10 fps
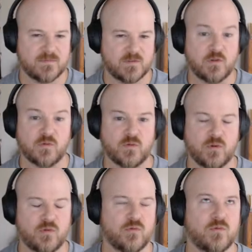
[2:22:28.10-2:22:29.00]

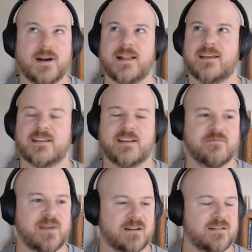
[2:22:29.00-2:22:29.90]
Ooh, I like that even
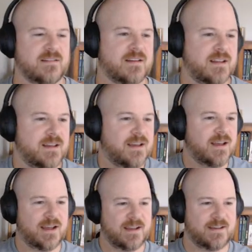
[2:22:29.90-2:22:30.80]
better.
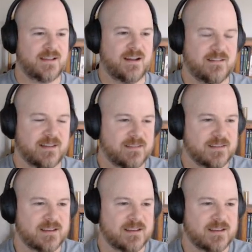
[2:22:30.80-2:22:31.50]
All right.